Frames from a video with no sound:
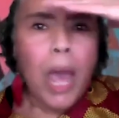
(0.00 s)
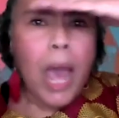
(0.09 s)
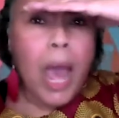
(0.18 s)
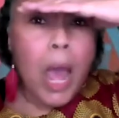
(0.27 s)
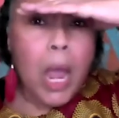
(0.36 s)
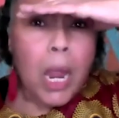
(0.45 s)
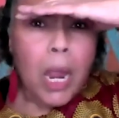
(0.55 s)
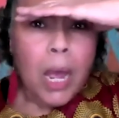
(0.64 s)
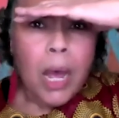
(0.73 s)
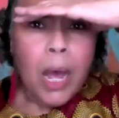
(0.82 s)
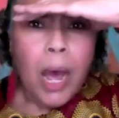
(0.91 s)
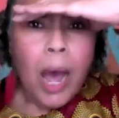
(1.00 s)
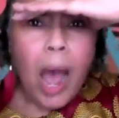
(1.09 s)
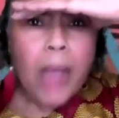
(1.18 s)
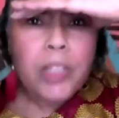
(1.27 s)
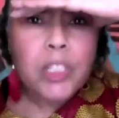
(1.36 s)
Hey,
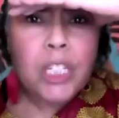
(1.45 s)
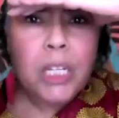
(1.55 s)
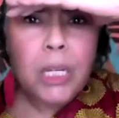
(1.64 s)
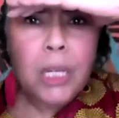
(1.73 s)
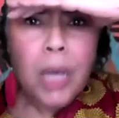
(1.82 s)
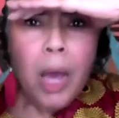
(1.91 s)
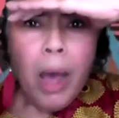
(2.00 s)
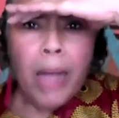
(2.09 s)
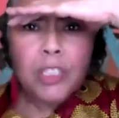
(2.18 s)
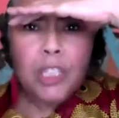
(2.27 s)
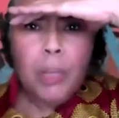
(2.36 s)
I see, I see